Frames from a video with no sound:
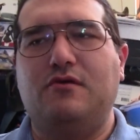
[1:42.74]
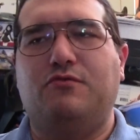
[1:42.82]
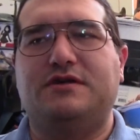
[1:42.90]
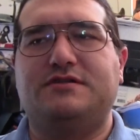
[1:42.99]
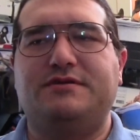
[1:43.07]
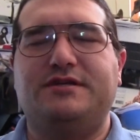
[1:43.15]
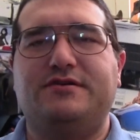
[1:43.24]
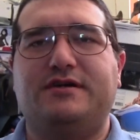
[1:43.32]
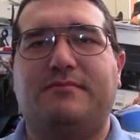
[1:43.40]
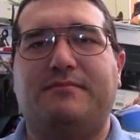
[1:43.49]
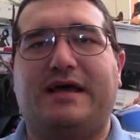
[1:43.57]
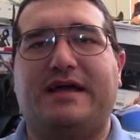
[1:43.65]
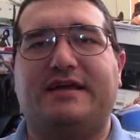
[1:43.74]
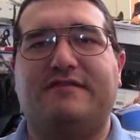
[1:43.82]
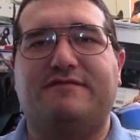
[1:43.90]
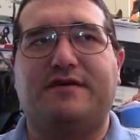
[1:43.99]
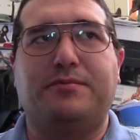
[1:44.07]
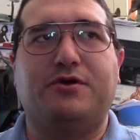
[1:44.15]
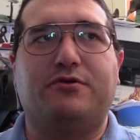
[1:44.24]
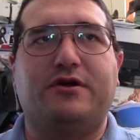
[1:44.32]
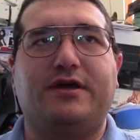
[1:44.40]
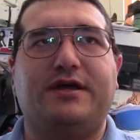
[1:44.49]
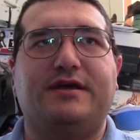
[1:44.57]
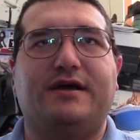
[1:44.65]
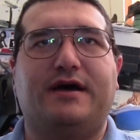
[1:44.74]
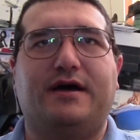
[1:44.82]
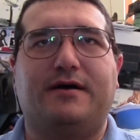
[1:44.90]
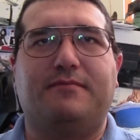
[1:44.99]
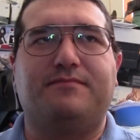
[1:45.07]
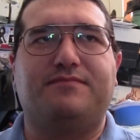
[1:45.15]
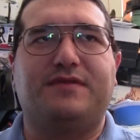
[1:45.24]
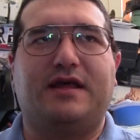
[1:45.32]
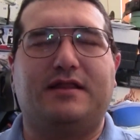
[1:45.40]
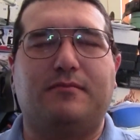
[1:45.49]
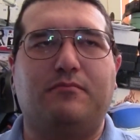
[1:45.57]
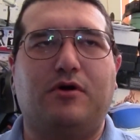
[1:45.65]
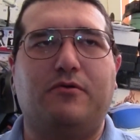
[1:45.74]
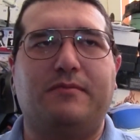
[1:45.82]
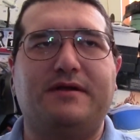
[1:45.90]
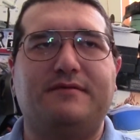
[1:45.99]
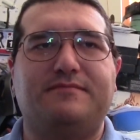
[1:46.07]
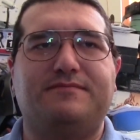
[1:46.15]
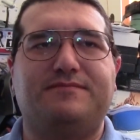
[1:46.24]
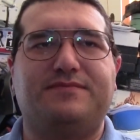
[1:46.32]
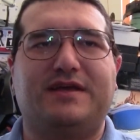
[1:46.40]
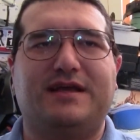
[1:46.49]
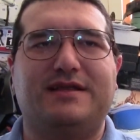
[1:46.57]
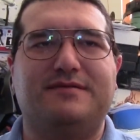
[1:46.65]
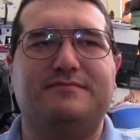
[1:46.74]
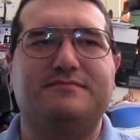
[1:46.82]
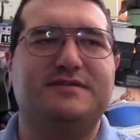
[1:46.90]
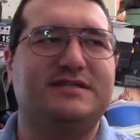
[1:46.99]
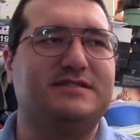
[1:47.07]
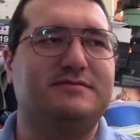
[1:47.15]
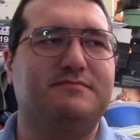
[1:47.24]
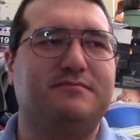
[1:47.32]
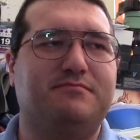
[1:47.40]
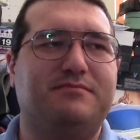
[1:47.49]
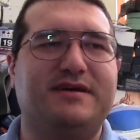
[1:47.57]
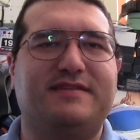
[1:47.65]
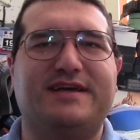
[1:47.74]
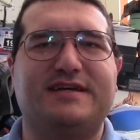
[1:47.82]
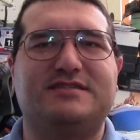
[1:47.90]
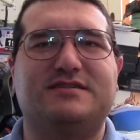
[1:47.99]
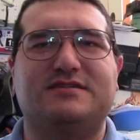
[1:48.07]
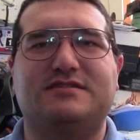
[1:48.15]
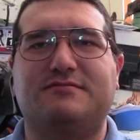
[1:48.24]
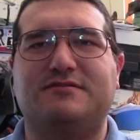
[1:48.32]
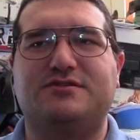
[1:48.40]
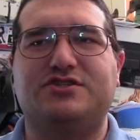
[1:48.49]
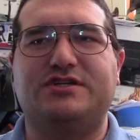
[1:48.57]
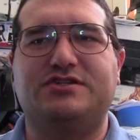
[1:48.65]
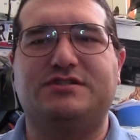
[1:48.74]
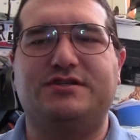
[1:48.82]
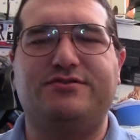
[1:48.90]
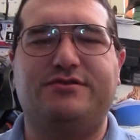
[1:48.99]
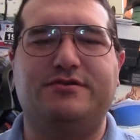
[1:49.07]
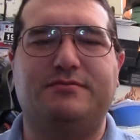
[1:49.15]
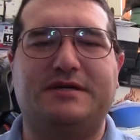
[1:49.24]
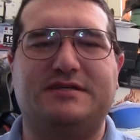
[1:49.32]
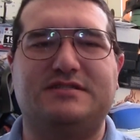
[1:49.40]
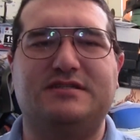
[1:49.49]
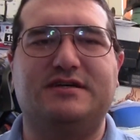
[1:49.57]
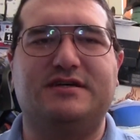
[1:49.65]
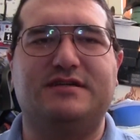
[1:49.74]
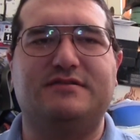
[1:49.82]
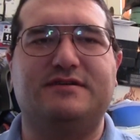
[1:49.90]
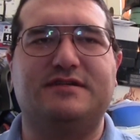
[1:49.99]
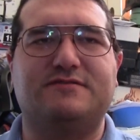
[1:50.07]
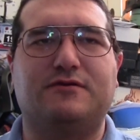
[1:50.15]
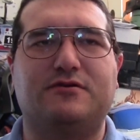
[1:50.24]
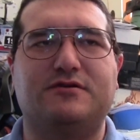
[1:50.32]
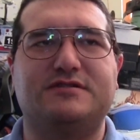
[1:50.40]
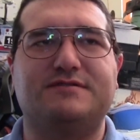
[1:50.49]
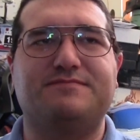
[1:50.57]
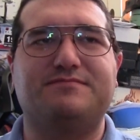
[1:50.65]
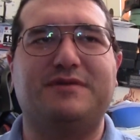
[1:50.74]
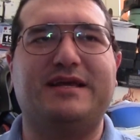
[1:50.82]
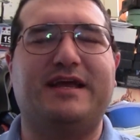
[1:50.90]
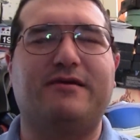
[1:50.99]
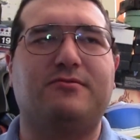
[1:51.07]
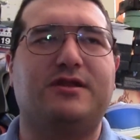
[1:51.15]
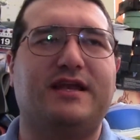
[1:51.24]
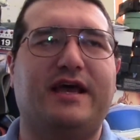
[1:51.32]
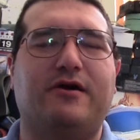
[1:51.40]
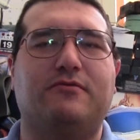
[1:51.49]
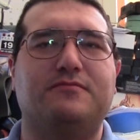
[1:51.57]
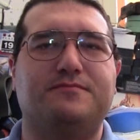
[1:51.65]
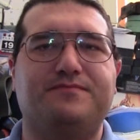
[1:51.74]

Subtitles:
once we do come back in February, at the moment, and this is big thanks to some of the changes YouTube has done as far as being able to now